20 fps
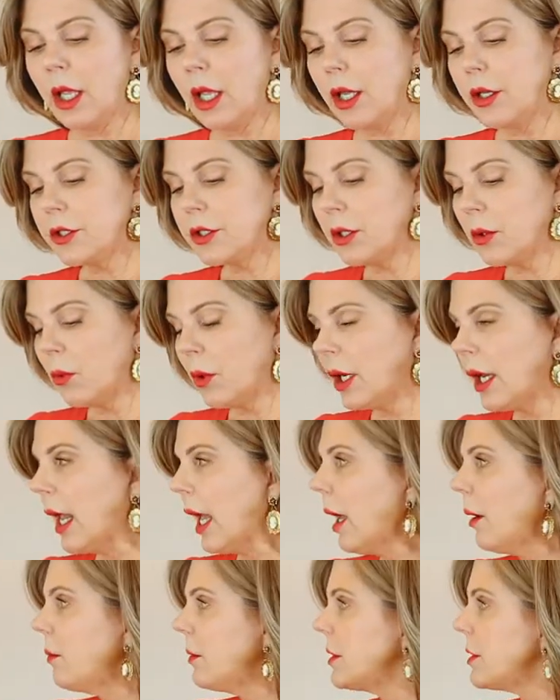And so what
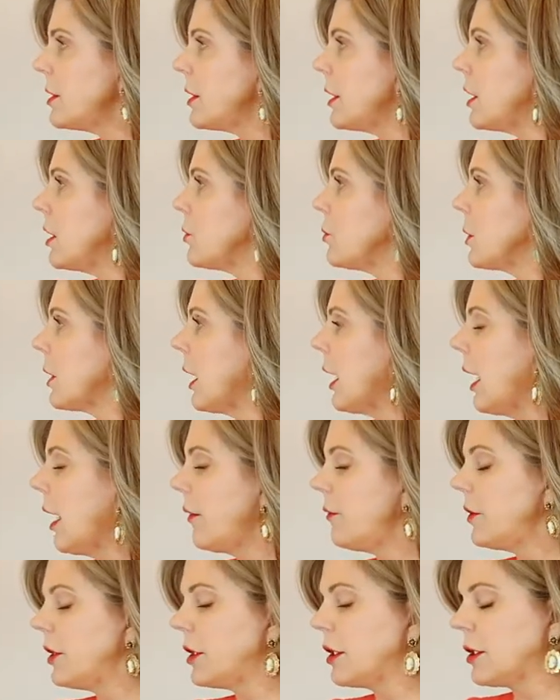happens is when I
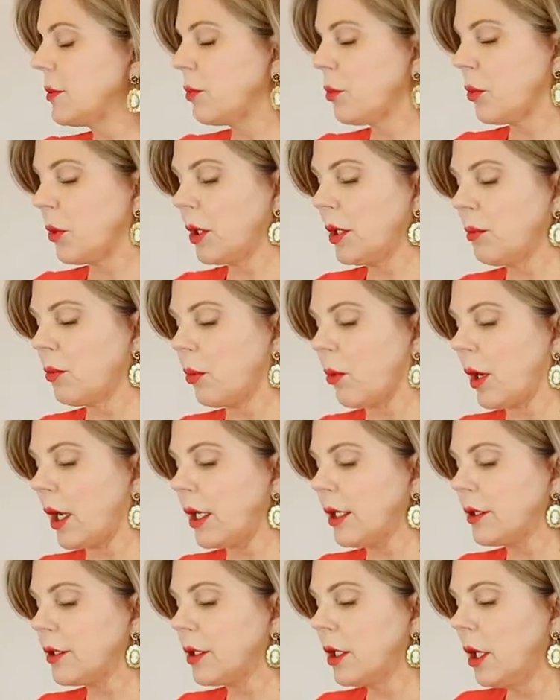have these spring
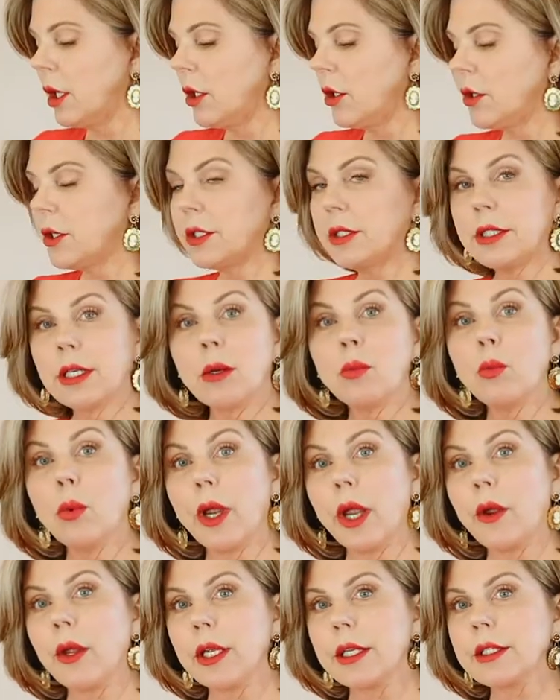brights, you can see I'm
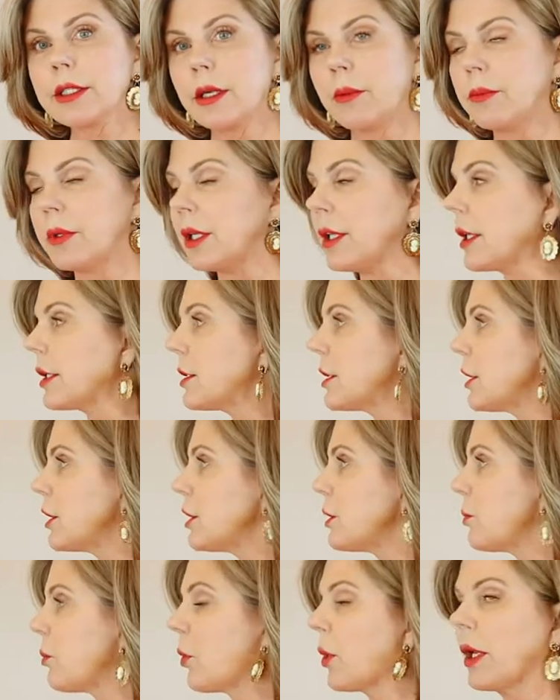wearing something that's a
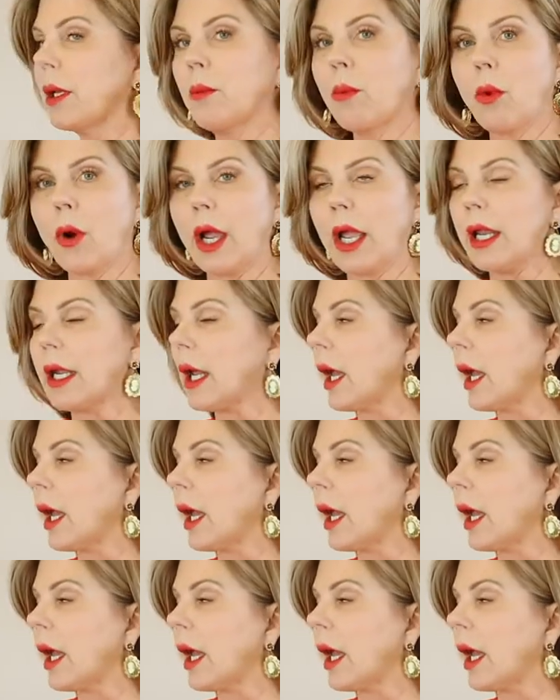spring bright.